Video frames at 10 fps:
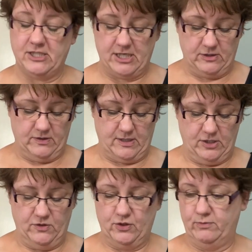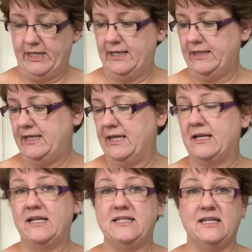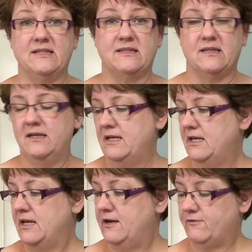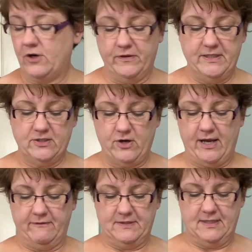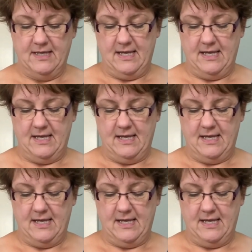channels on YouTube lately to get ideas for all these crafts.